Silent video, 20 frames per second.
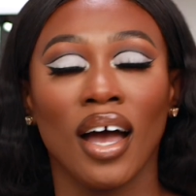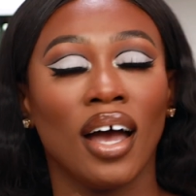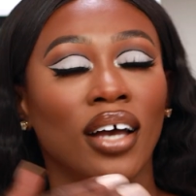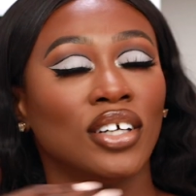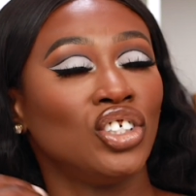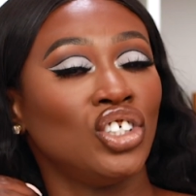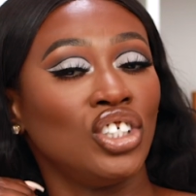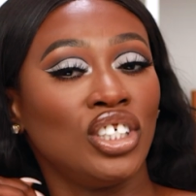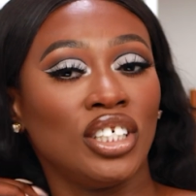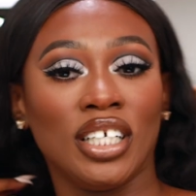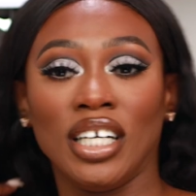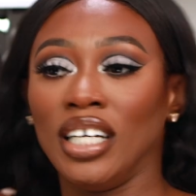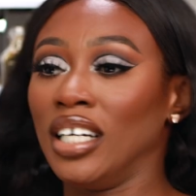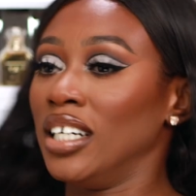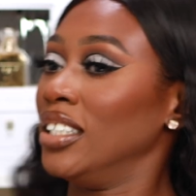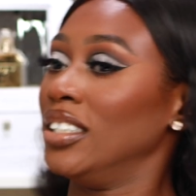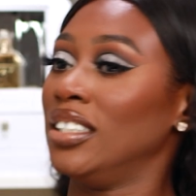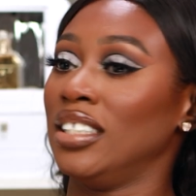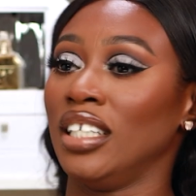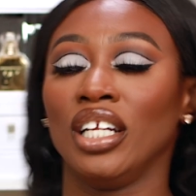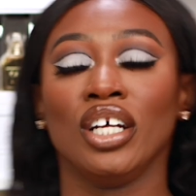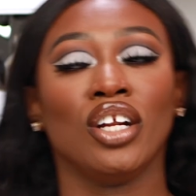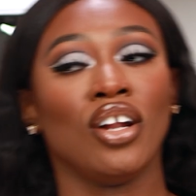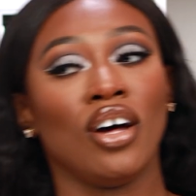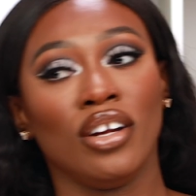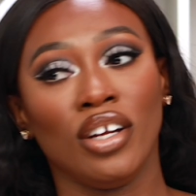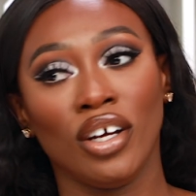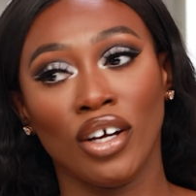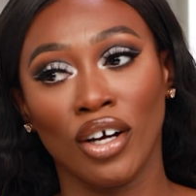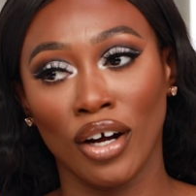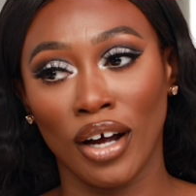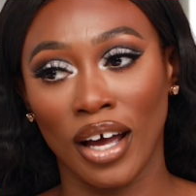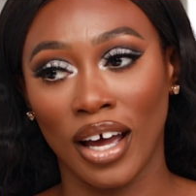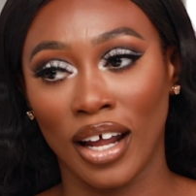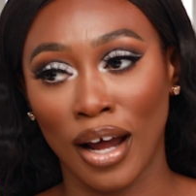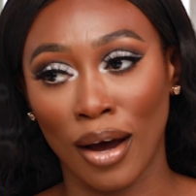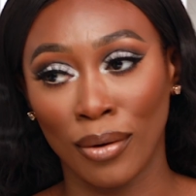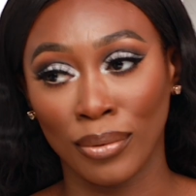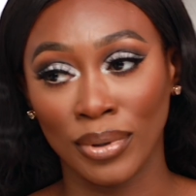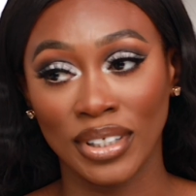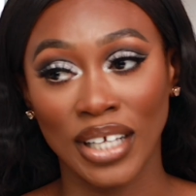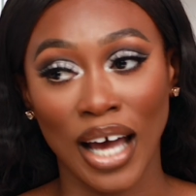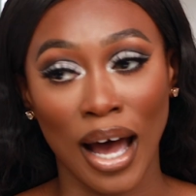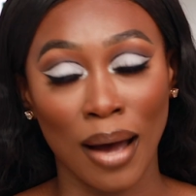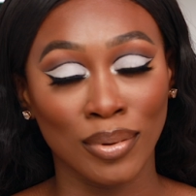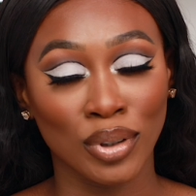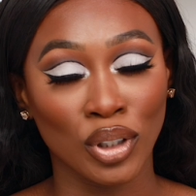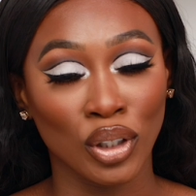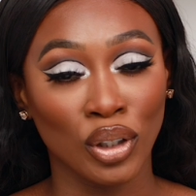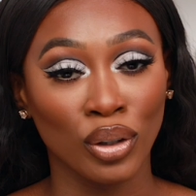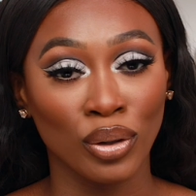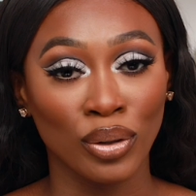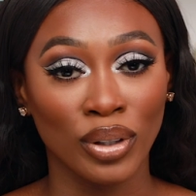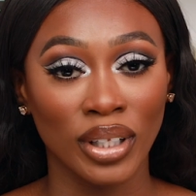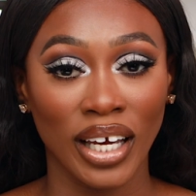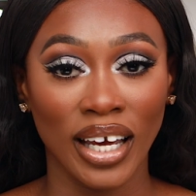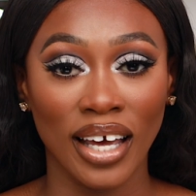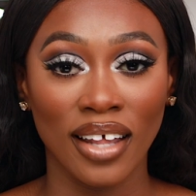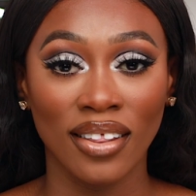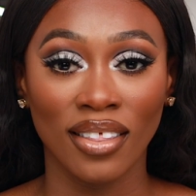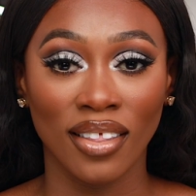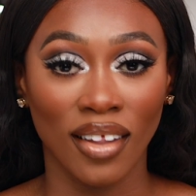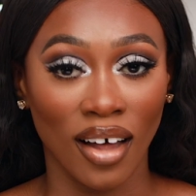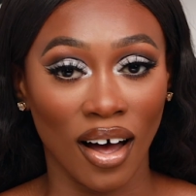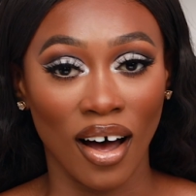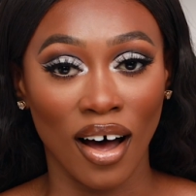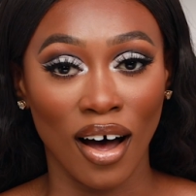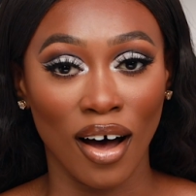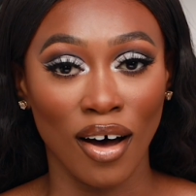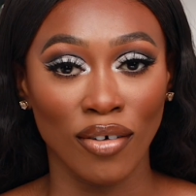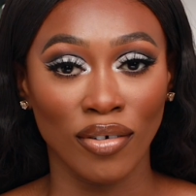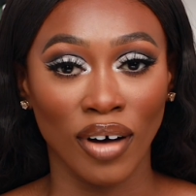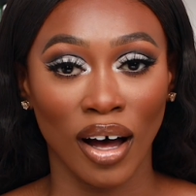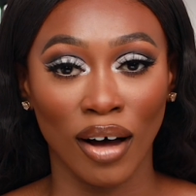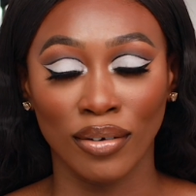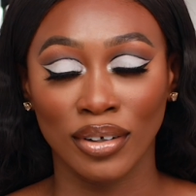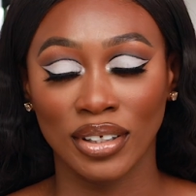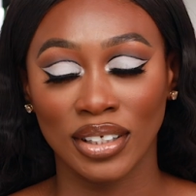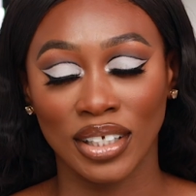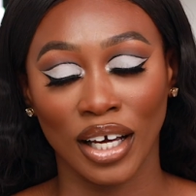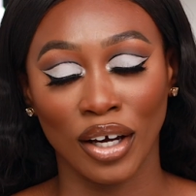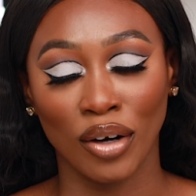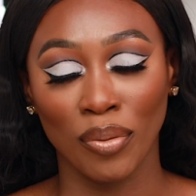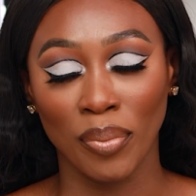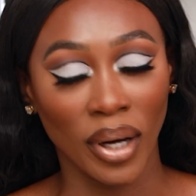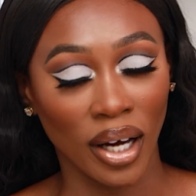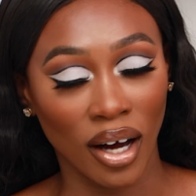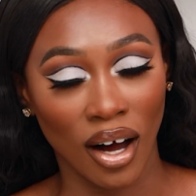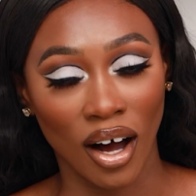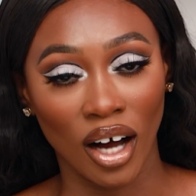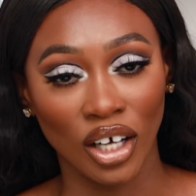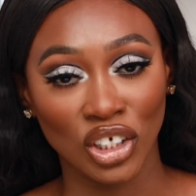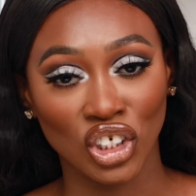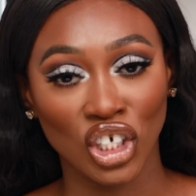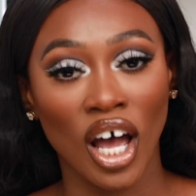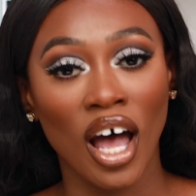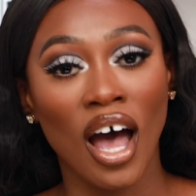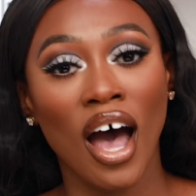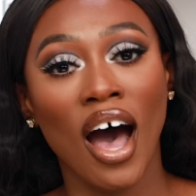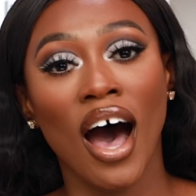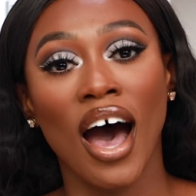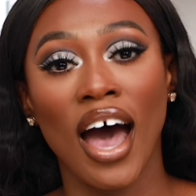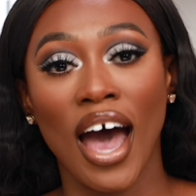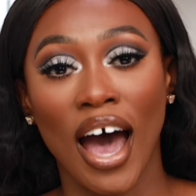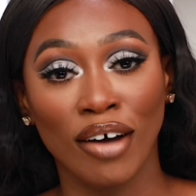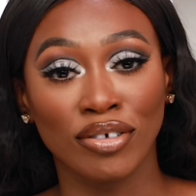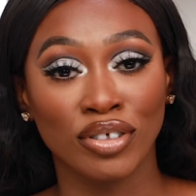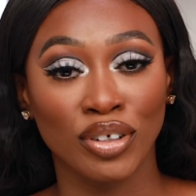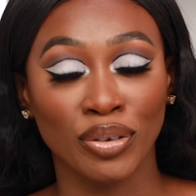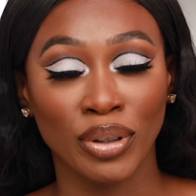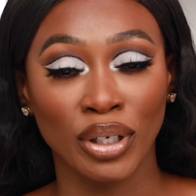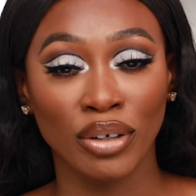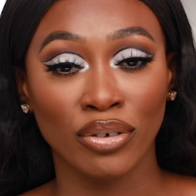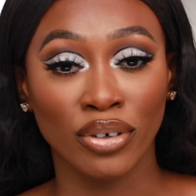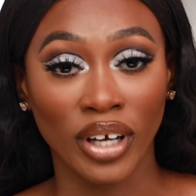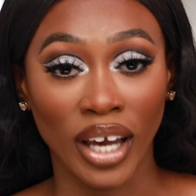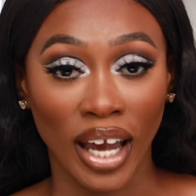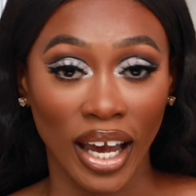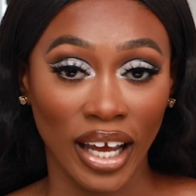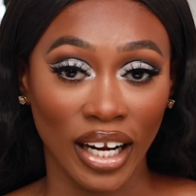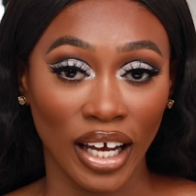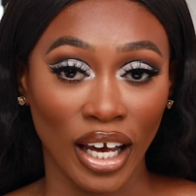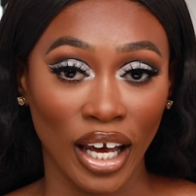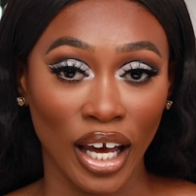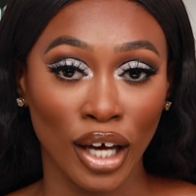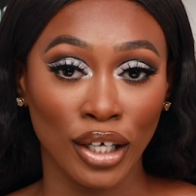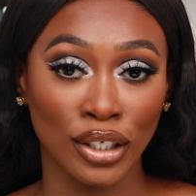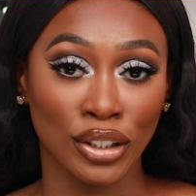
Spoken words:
She did it on her and I was absolutely in love. I was like, oh my gosh, I have to recreate it.